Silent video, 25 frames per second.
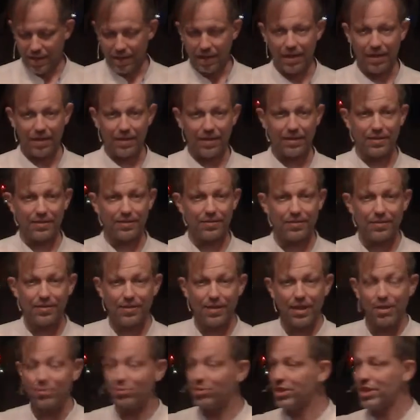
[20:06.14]

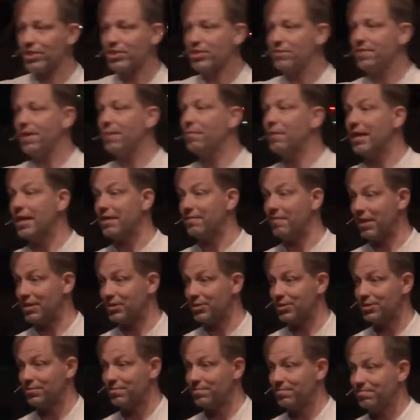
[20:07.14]
It was just a family
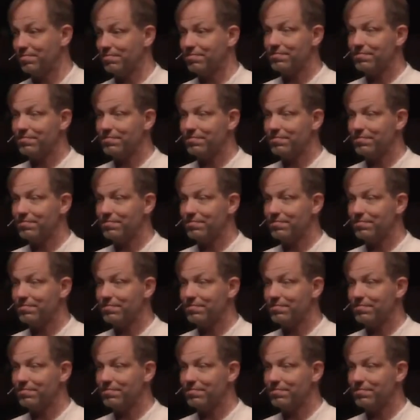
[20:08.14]
event.